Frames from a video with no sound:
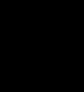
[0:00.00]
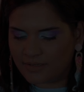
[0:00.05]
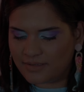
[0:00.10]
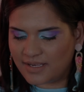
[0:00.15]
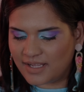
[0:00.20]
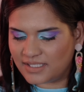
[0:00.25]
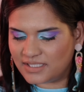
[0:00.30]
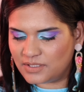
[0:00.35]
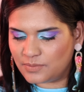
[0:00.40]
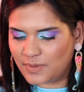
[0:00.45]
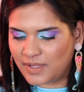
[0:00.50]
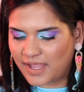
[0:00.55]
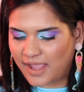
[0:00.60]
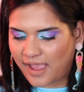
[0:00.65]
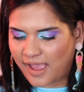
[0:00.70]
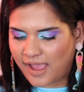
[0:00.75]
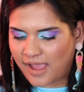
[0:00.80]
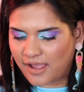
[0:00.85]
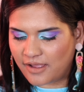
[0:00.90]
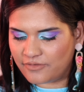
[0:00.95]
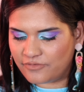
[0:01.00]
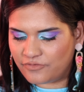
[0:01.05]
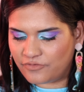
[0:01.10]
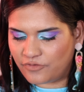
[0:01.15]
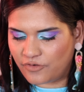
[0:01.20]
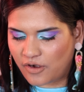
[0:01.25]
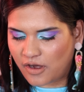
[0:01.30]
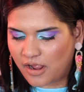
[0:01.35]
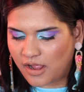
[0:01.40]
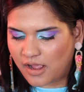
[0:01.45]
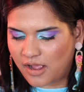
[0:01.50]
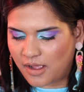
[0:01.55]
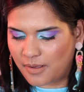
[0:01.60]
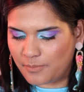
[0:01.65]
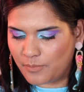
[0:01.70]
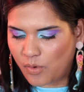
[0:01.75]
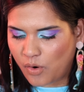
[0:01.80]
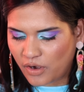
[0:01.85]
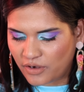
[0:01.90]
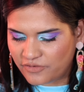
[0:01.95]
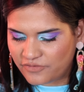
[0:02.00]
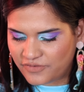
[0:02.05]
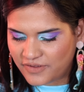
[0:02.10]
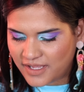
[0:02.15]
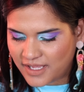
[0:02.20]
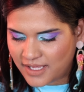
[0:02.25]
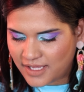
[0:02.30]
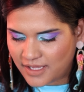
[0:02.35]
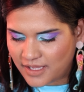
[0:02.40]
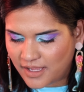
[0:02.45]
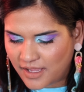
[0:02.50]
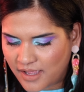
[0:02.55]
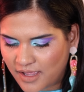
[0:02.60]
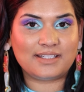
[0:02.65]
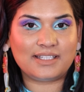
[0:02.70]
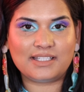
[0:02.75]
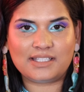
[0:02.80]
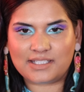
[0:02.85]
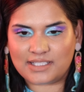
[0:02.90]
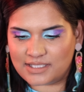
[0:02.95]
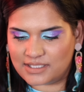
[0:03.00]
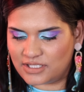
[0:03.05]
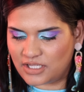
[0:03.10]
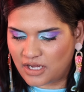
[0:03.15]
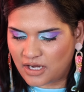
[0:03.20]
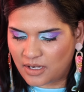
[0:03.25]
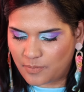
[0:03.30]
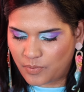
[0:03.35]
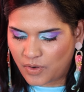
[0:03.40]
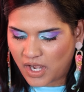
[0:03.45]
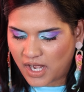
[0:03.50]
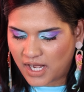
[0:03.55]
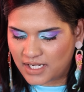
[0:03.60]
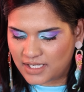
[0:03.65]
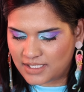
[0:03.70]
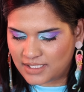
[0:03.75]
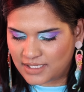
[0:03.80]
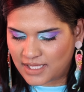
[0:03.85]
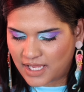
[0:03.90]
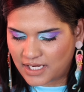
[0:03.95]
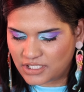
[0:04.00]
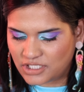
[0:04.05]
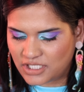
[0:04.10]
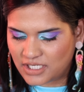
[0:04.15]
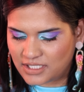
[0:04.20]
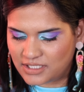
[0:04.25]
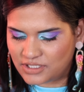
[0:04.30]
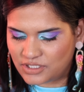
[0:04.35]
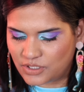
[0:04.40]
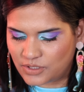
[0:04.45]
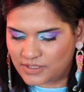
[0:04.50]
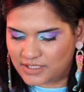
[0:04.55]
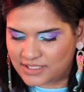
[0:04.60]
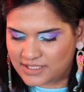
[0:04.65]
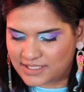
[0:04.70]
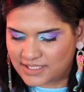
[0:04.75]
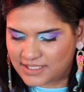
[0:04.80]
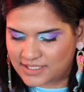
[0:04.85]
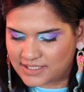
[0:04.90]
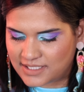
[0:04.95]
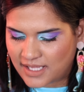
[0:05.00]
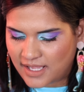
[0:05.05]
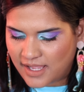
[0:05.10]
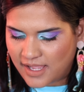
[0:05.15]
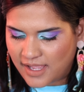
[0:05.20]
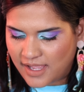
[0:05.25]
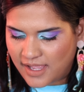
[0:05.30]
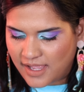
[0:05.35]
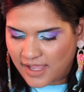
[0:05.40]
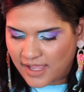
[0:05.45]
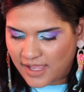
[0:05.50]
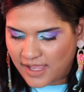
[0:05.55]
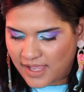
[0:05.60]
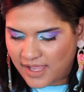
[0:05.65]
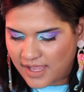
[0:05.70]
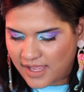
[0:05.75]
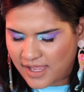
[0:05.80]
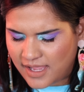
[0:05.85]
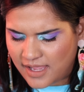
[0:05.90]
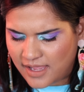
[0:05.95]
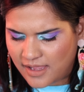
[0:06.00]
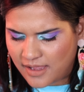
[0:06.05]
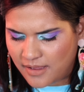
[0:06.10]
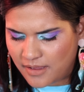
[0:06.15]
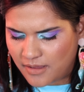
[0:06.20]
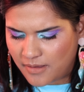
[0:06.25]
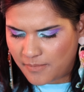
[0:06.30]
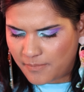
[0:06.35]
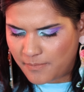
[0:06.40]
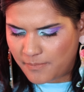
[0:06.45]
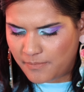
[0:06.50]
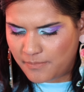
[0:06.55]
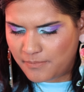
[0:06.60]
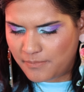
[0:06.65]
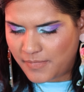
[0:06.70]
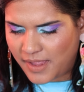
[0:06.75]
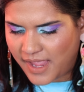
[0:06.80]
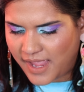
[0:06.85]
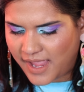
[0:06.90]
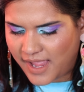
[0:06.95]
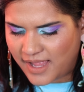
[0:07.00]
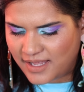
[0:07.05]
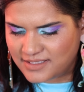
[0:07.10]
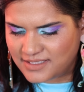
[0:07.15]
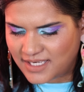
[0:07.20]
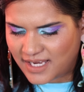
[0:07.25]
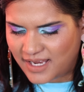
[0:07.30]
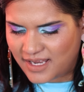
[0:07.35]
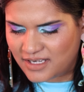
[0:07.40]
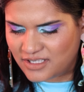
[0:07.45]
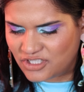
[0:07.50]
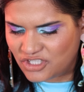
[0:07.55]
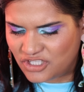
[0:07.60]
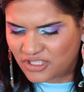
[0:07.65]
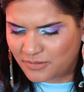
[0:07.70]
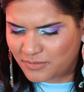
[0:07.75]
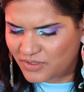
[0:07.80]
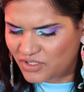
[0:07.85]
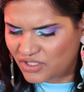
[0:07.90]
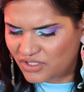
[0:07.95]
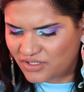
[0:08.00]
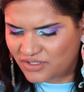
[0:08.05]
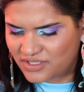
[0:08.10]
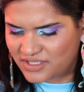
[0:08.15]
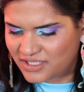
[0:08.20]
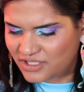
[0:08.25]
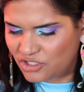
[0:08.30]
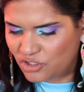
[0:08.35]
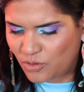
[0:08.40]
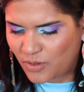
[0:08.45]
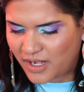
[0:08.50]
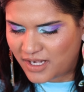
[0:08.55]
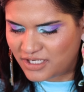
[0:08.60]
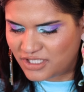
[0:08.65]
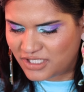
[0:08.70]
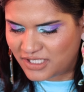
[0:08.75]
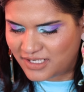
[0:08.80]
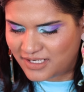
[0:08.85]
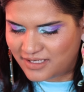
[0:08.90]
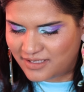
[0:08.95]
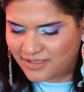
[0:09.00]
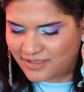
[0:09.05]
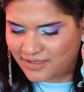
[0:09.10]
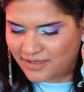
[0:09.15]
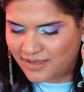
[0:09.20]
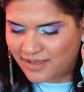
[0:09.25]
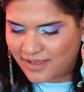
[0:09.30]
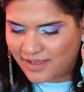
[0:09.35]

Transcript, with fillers: Next we have from Morphe. This is their Pride collection, so this is a matte and shimmer situation.